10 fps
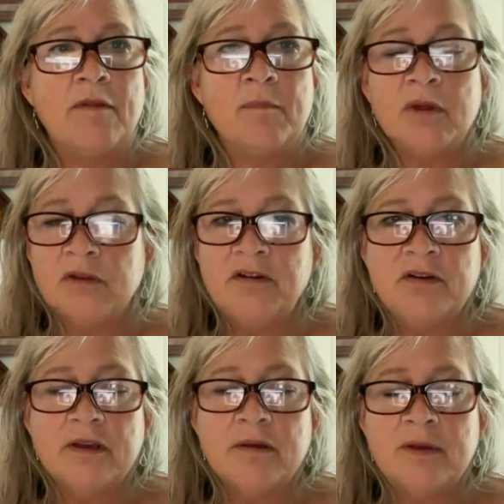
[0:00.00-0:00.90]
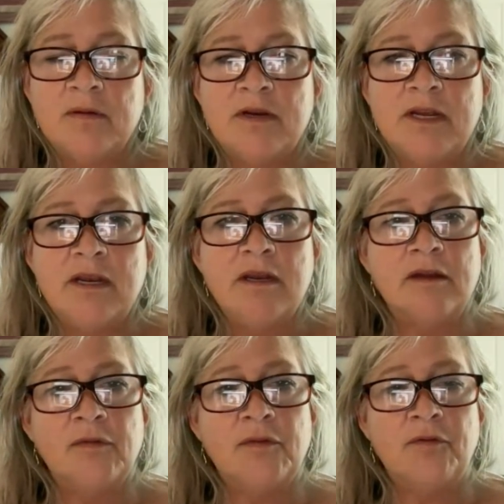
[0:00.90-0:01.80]
In the military community,
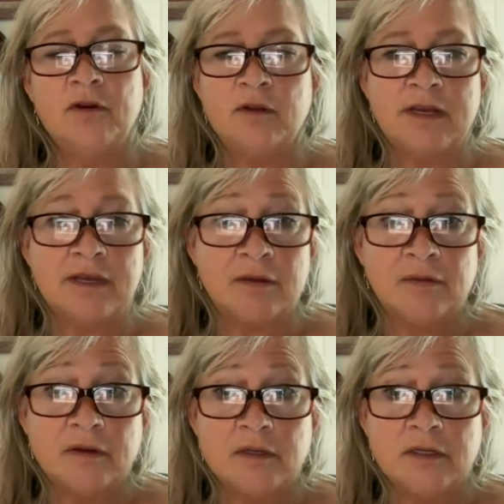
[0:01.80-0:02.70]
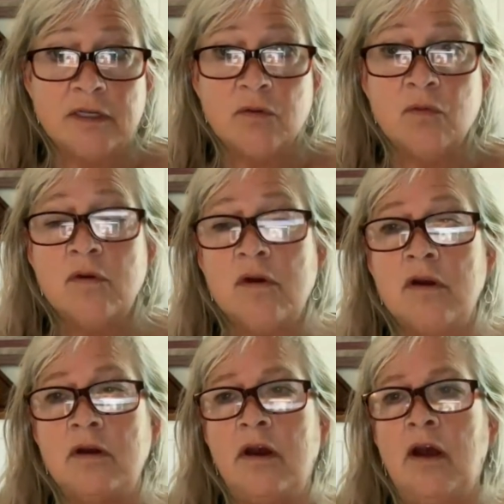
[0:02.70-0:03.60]
it's fairly easy to do,
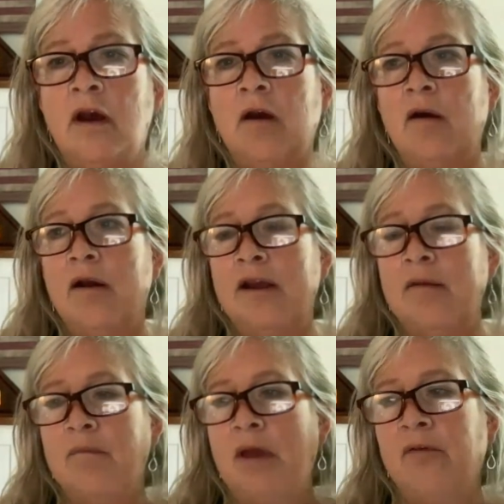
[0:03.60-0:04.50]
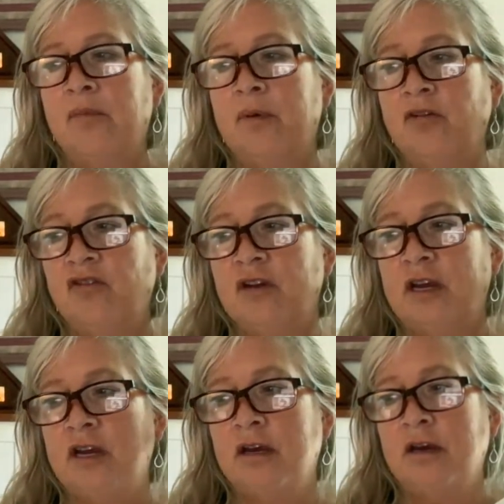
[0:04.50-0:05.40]

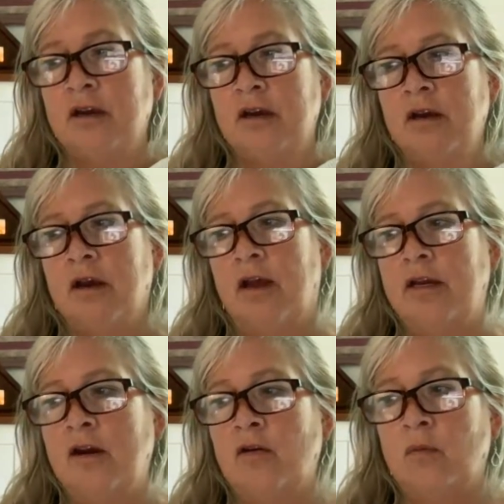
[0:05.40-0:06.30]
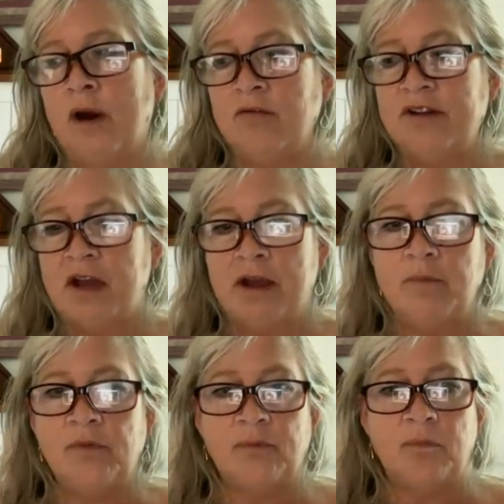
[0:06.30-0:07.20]
especially, around
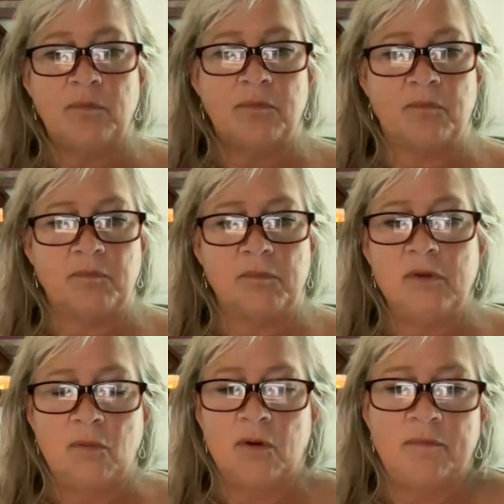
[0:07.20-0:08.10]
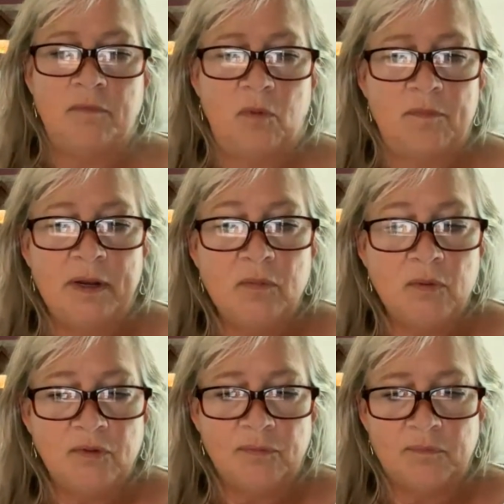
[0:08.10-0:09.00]
times, when Ben
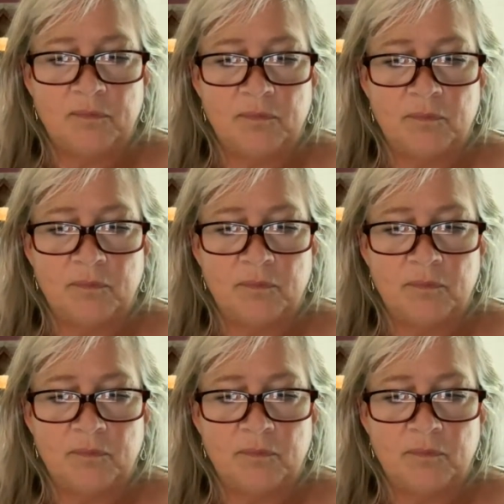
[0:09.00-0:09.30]
was